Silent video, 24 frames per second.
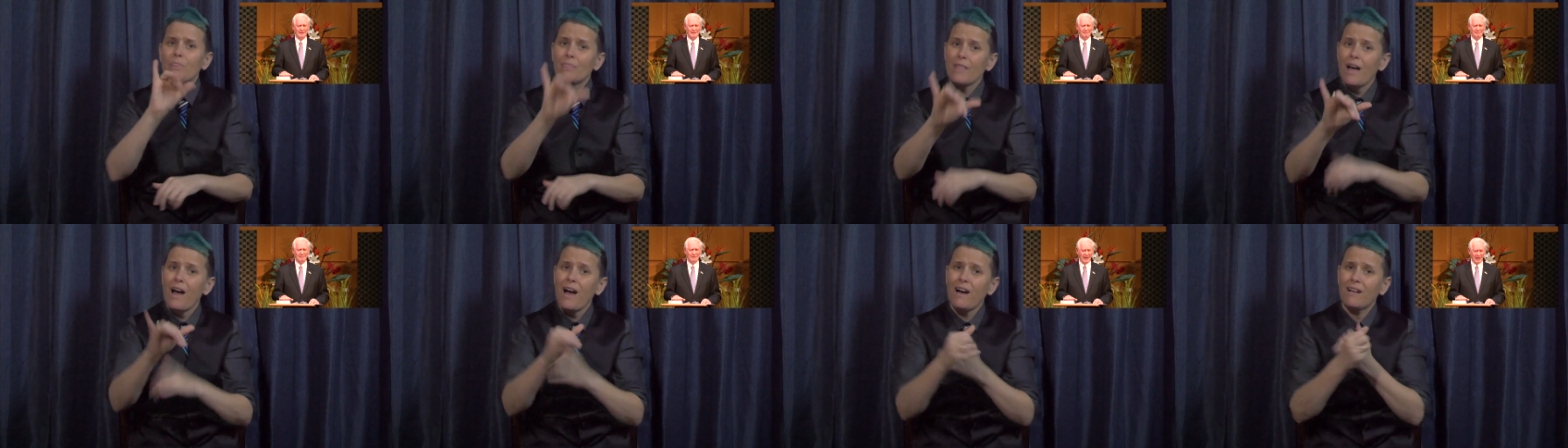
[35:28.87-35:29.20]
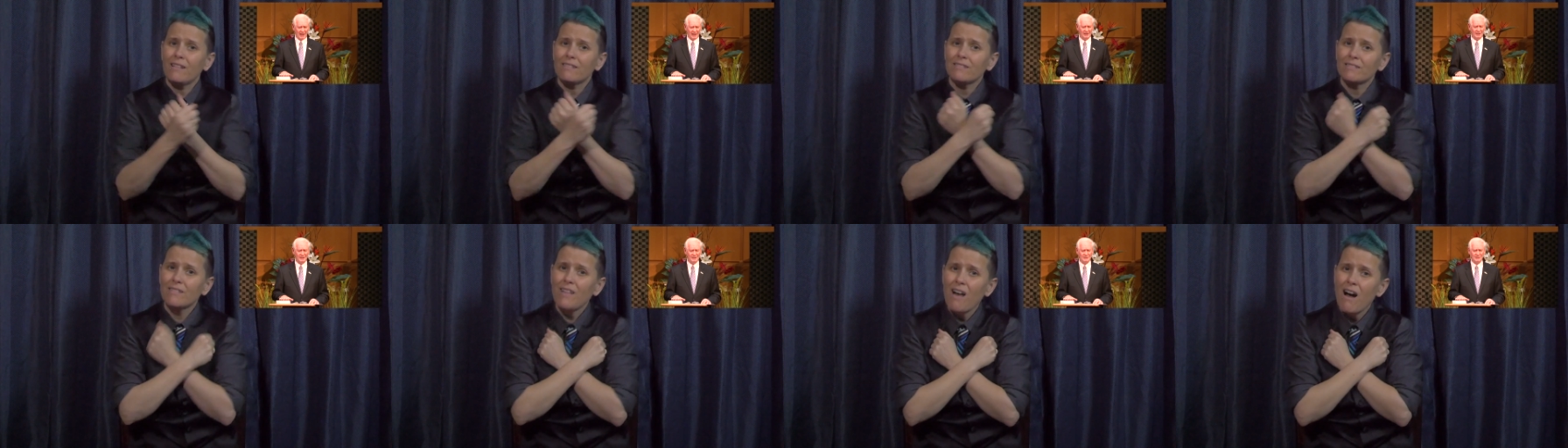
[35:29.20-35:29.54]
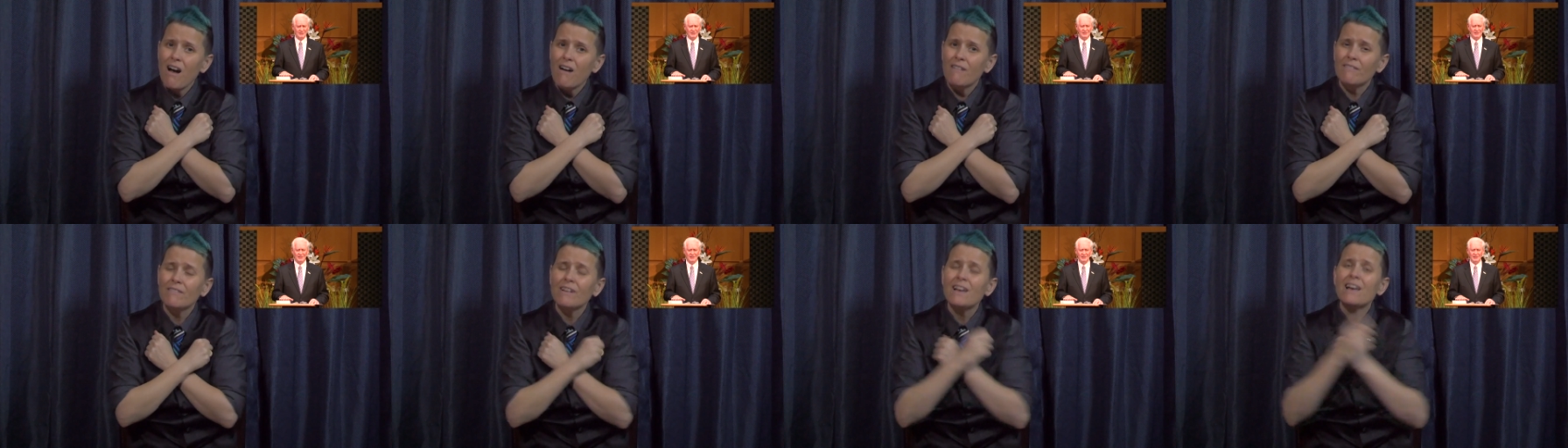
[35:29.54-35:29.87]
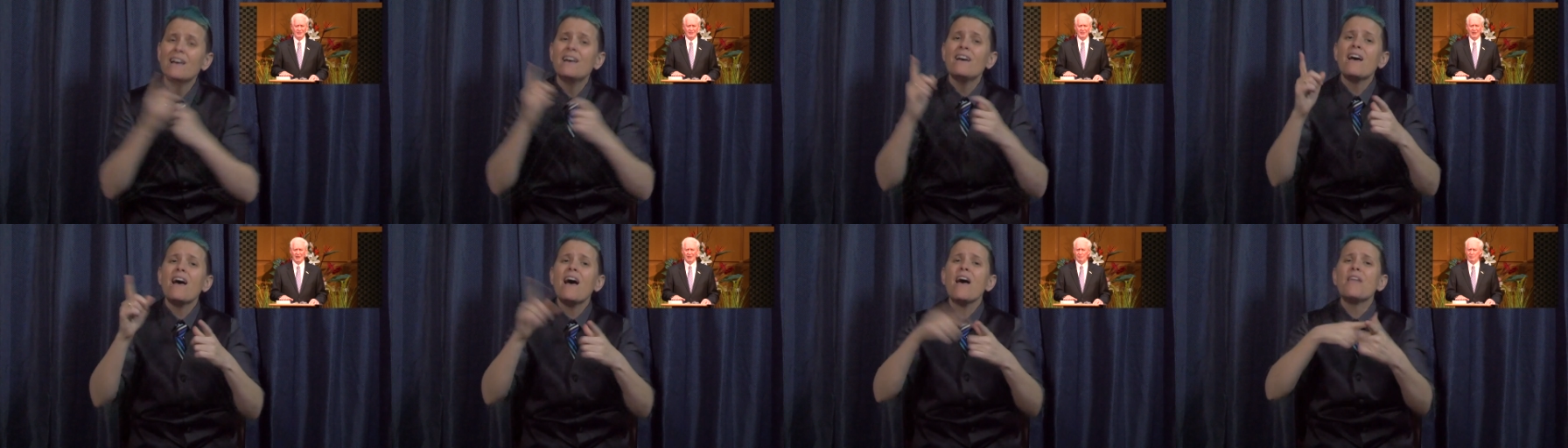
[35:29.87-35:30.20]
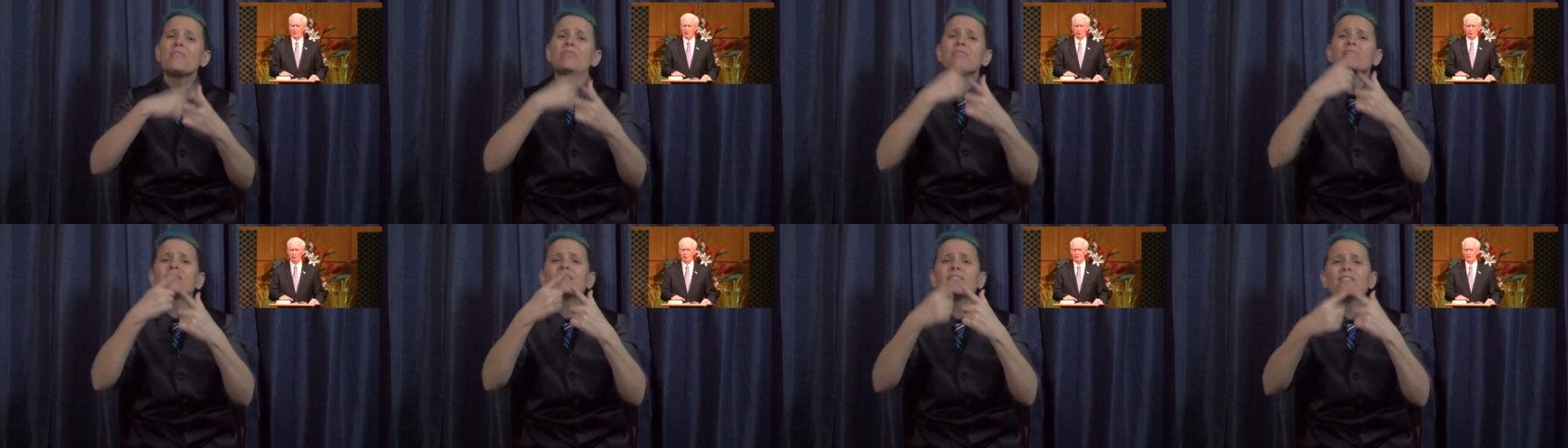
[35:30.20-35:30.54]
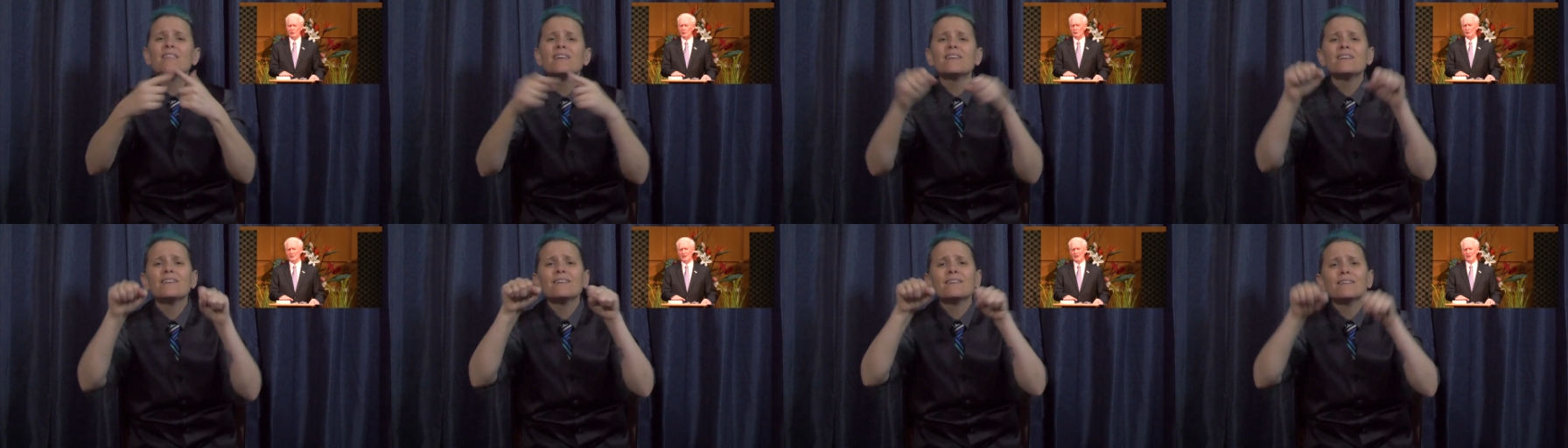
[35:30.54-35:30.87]
That is a
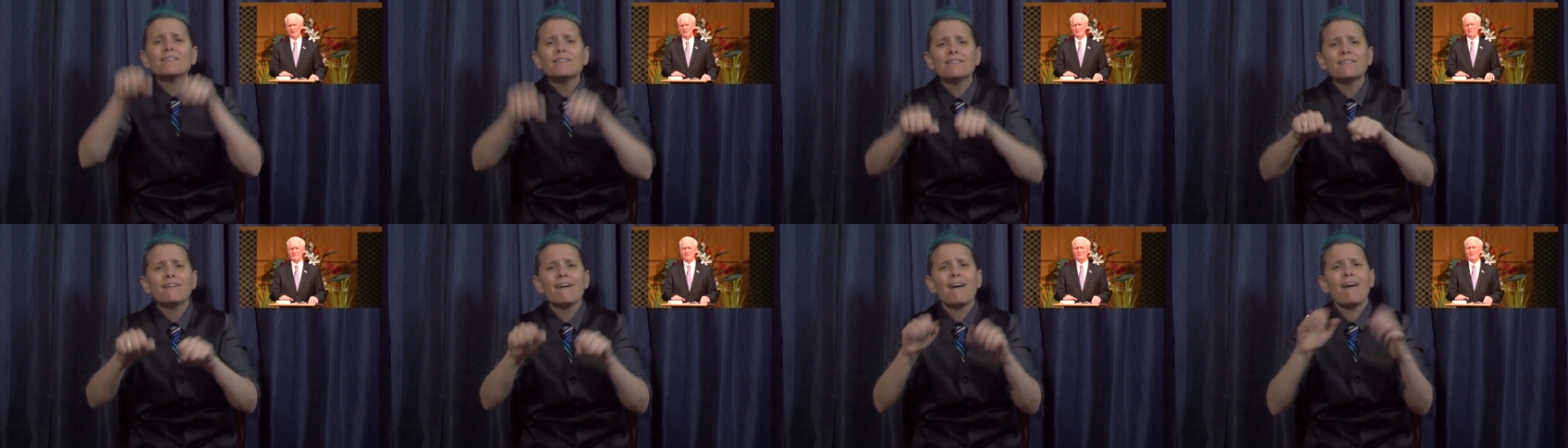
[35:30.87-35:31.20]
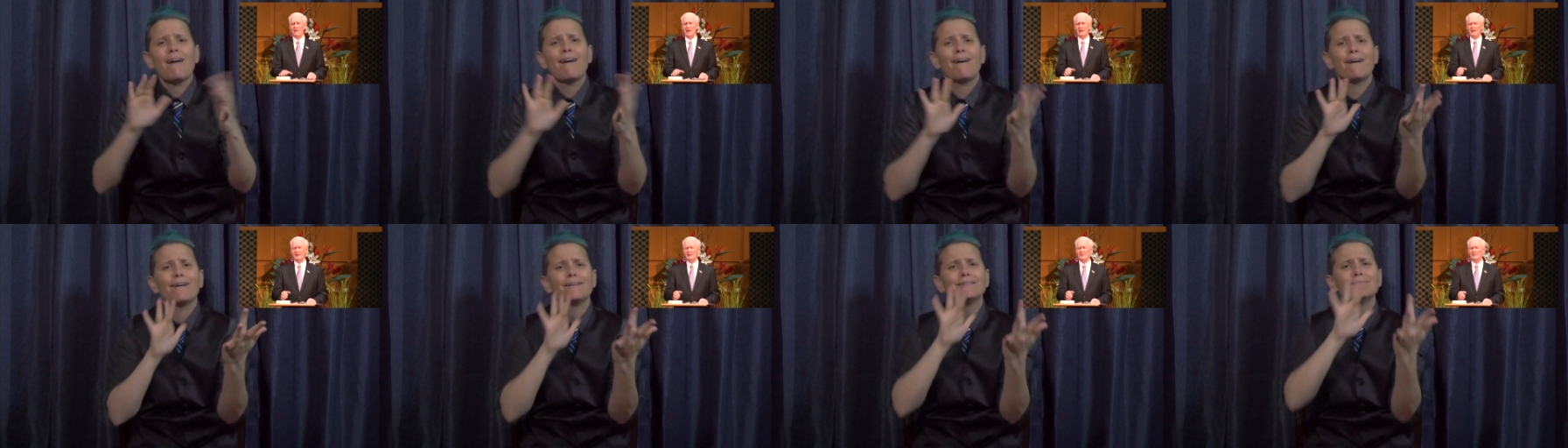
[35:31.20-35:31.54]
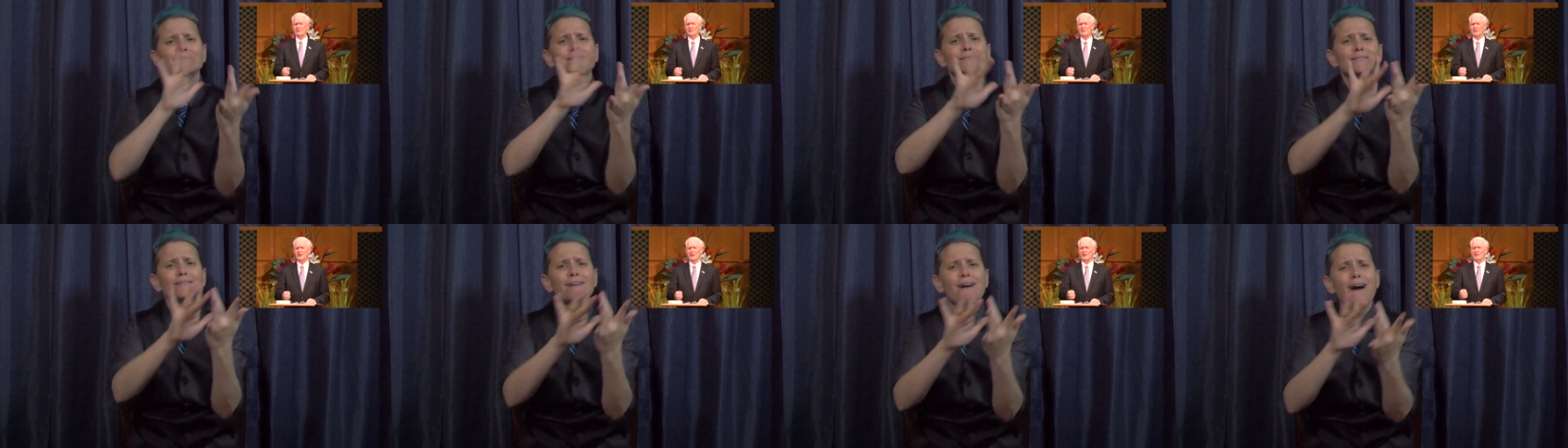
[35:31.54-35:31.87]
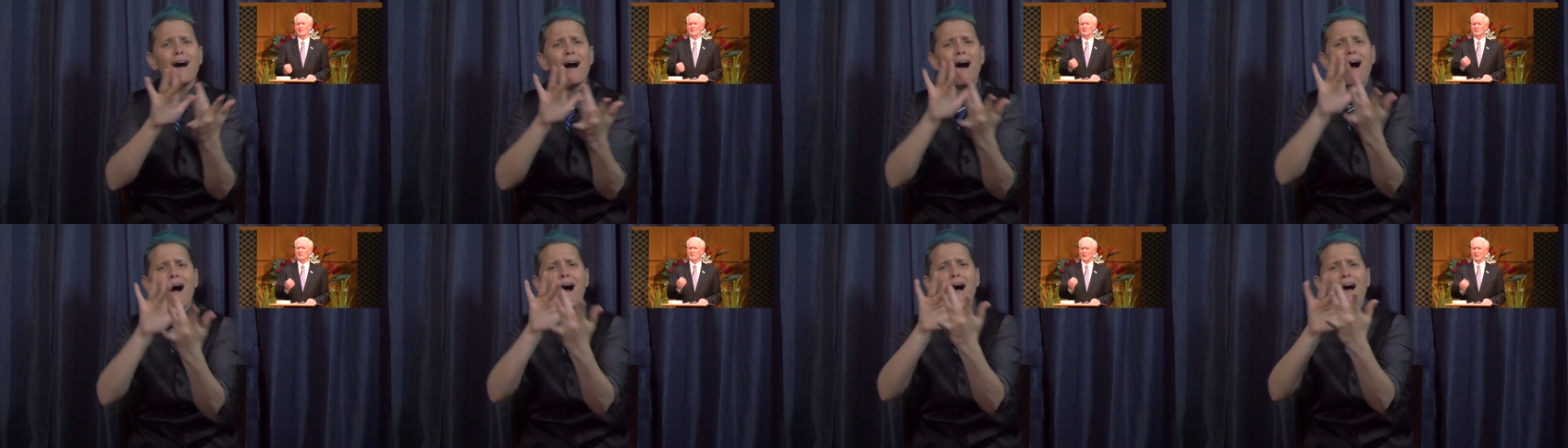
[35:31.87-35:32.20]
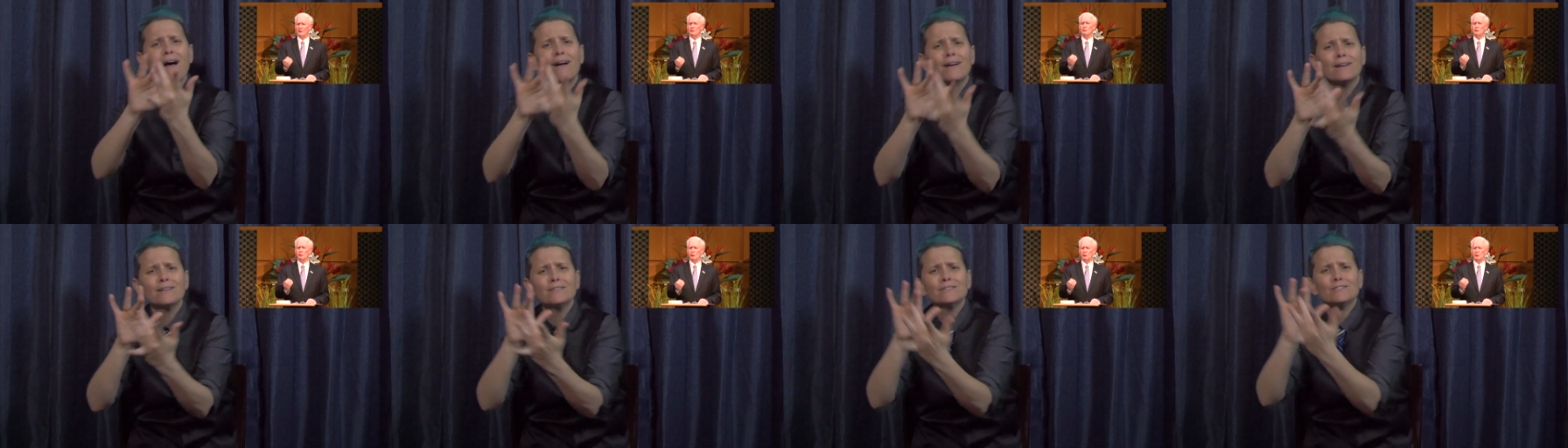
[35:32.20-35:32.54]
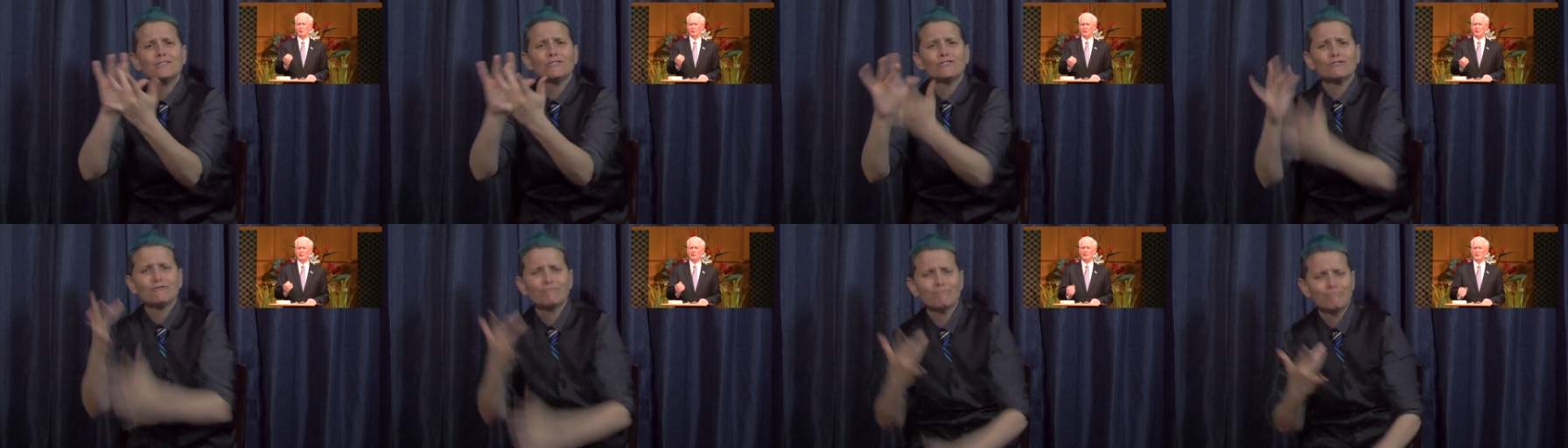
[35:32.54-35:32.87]
beautiful gift that is central
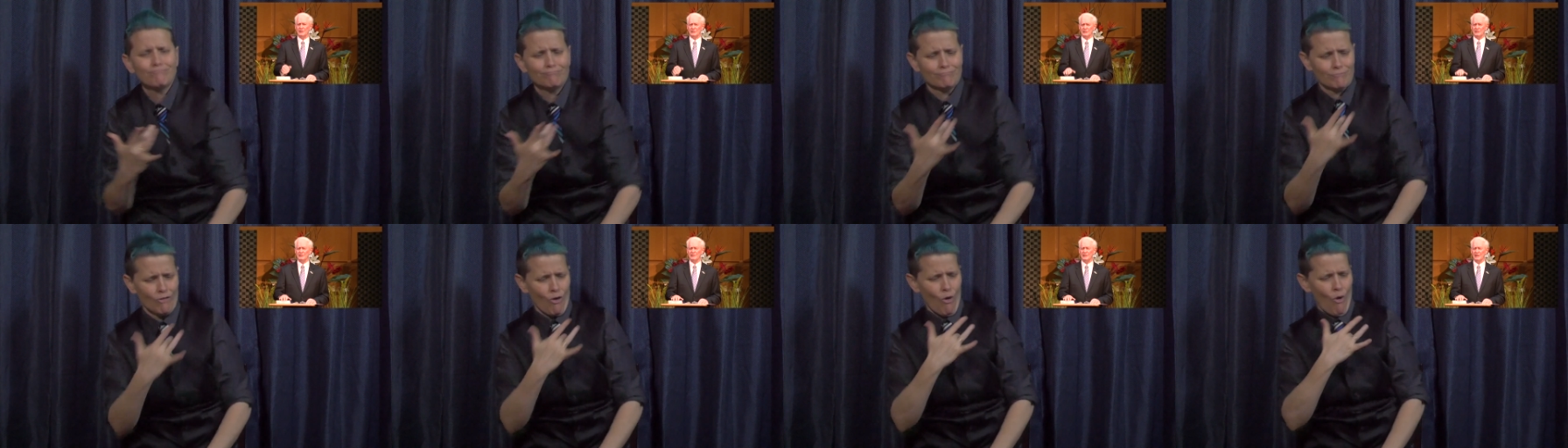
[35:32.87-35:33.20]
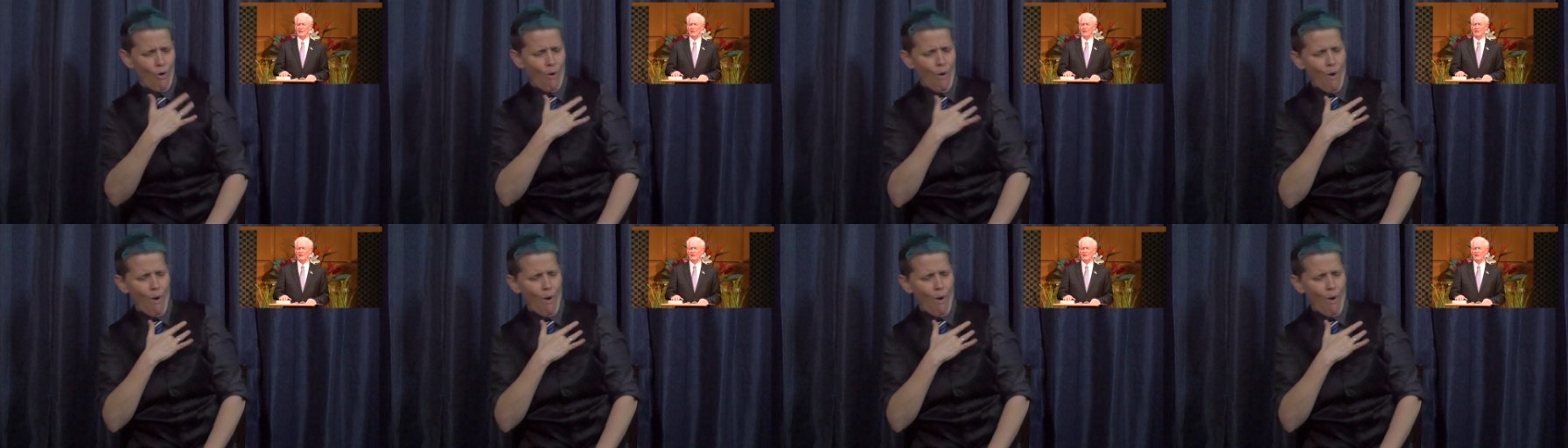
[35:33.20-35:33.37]
to this